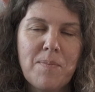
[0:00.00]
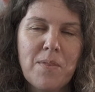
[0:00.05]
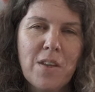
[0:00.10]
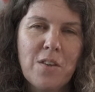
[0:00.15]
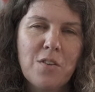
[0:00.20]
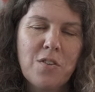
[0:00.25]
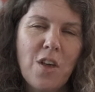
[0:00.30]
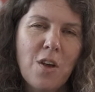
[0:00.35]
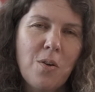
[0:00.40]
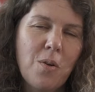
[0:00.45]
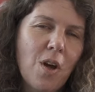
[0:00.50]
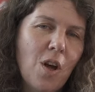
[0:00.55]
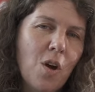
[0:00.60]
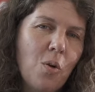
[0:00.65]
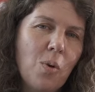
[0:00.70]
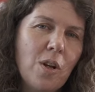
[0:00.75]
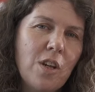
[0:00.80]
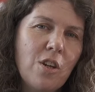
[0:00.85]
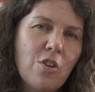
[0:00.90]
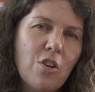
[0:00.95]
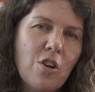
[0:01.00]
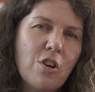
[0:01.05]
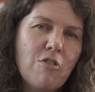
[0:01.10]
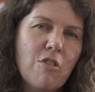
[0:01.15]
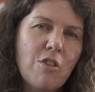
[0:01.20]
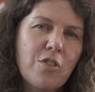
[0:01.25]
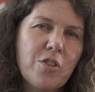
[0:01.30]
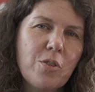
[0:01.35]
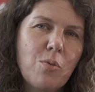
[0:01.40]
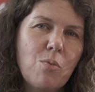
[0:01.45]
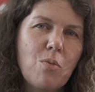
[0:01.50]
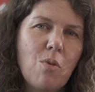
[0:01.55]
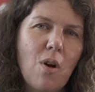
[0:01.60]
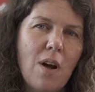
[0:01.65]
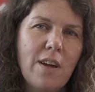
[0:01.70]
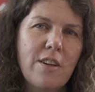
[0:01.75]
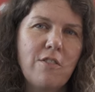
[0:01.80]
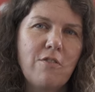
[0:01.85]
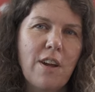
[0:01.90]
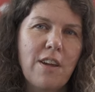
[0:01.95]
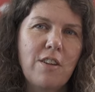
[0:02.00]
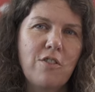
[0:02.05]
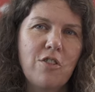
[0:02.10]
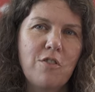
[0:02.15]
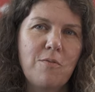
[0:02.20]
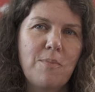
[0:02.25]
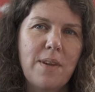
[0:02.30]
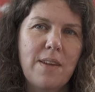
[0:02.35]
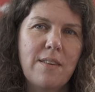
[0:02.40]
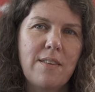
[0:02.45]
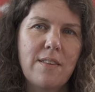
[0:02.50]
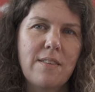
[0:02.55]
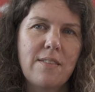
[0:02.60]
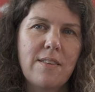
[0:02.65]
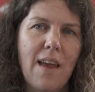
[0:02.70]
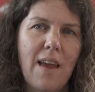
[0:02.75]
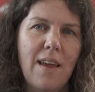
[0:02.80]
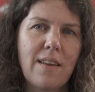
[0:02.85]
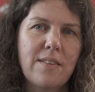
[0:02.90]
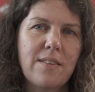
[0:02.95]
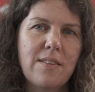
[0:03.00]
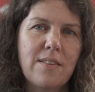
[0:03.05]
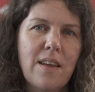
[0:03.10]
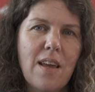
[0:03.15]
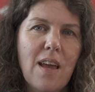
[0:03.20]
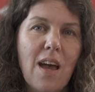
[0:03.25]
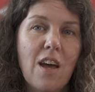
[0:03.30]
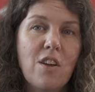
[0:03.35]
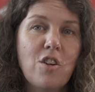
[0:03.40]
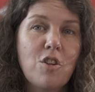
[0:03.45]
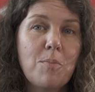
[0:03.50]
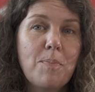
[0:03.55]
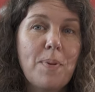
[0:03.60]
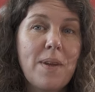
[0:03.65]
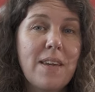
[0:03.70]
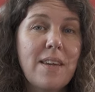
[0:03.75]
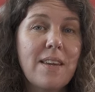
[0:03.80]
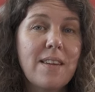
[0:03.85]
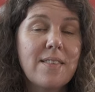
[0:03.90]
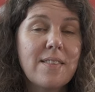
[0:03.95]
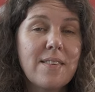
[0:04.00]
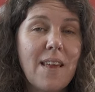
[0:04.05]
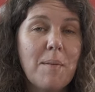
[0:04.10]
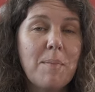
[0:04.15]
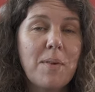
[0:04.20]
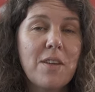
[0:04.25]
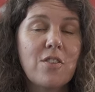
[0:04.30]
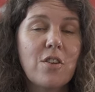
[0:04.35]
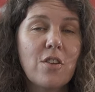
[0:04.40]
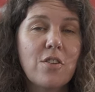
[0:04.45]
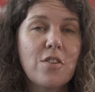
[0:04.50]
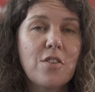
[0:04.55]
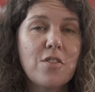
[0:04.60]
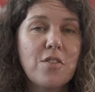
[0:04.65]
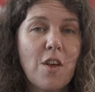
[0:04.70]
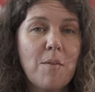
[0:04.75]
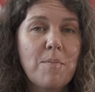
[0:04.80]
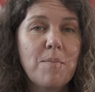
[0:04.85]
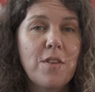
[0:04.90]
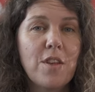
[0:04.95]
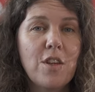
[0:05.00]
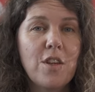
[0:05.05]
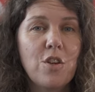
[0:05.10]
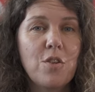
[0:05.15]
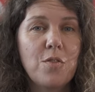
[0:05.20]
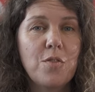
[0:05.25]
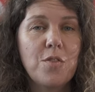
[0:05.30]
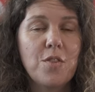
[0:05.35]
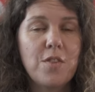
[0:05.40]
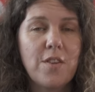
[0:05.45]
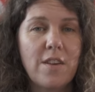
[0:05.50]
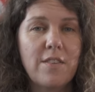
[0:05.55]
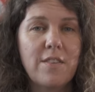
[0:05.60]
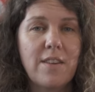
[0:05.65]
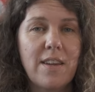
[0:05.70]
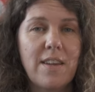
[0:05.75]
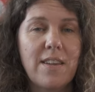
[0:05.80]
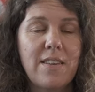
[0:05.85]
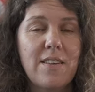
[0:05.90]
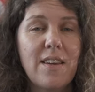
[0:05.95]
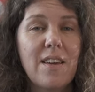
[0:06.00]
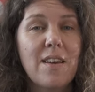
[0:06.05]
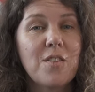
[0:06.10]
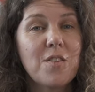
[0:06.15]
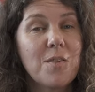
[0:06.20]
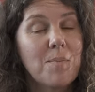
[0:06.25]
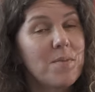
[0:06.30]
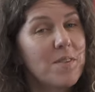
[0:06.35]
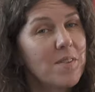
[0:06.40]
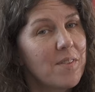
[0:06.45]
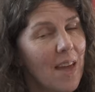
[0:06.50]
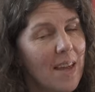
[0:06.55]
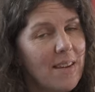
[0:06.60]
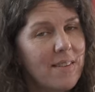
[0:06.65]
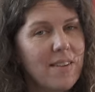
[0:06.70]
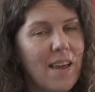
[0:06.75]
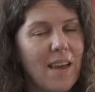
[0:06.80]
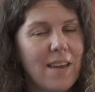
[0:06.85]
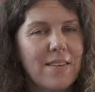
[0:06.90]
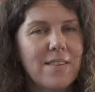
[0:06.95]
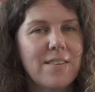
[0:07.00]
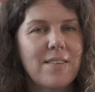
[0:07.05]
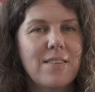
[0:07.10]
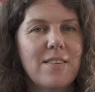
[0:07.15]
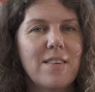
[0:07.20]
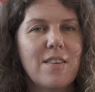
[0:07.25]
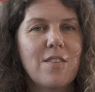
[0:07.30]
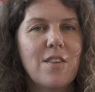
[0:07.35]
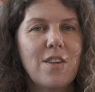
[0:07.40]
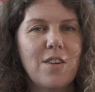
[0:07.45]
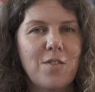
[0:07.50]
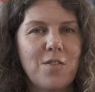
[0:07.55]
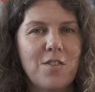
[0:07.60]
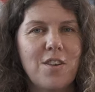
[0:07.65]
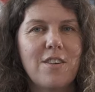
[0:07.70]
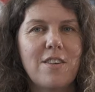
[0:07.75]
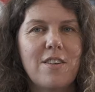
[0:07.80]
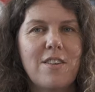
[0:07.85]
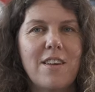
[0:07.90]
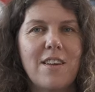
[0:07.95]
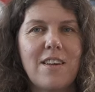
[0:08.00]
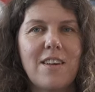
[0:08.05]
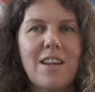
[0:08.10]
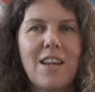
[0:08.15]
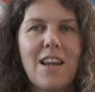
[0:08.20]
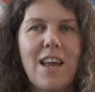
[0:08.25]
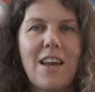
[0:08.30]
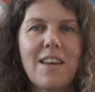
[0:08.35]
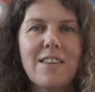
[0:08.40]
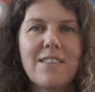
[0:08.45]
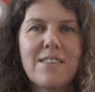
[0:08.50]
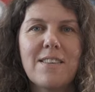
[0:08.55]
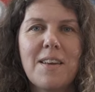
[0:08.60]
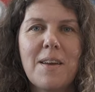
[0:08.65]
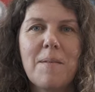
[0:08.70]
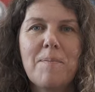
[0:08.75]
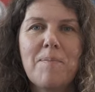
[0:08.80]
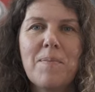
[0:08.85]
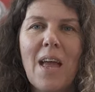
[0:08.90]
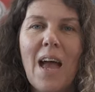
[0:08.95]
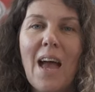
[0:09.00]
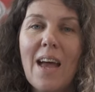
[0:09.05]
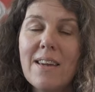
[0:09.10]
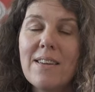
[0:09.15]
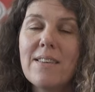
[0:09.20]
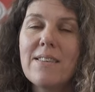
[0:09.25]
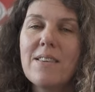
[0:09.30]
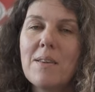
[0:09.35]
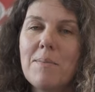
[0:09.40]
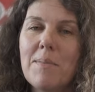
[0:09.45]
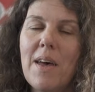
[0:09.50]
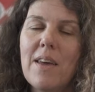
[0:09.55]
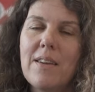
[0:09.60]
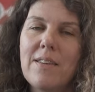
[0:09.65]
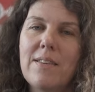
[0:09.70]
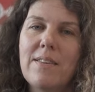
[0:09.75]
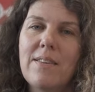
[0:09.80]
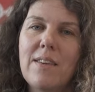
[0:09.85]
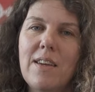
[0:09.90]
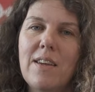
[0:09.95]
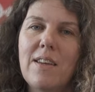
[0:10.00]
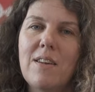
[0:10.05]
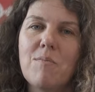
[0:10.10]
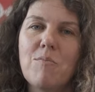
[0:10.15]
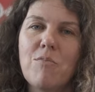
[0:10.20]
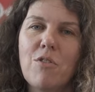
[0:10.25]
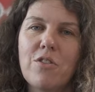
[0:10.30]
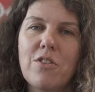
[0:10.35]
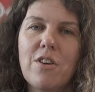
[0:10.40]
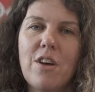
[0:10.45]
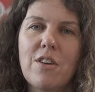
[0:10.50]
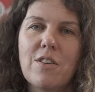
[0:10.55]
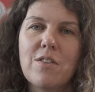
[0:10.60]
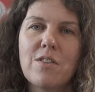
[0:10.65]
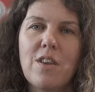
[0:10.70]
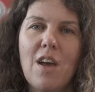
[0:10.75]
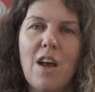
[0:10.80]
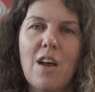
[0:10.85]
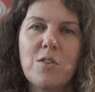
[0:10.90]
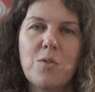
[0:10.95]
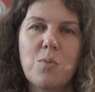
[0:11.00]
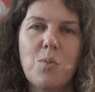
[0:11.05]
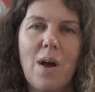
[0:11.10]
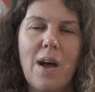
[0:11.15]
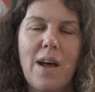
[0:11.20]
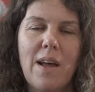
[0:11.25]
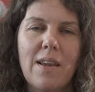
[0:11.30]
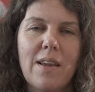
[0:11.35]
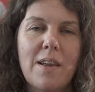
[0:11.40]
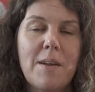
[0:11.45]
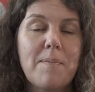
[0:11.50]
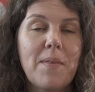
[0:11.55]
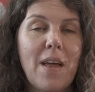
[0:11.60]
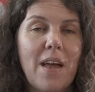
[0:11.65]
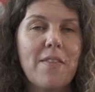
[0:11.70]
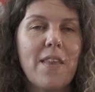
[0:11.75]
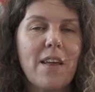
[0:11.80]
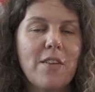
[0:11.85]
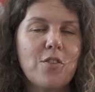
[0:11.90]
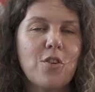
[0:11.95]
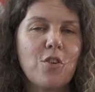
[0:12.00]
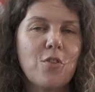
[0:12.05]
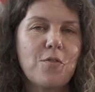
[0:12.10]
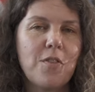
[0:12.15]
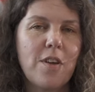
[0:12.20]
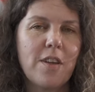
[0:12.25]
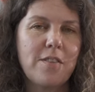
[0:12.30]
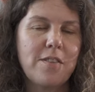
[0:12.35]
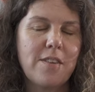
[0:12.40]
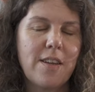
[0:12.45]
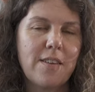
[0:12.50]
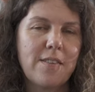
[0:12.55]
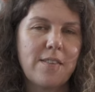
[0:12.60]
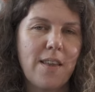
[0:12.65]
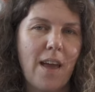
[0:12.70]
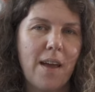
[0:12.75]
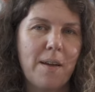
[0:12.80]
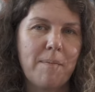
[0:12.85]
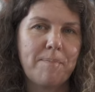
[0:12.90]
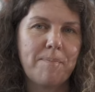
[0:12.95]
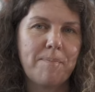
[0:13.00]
So we'll look across a wide range of media texts and you'll be examined on some that you've studied, some set texts that you studied in class and some unseen products as well. And that's your first exam.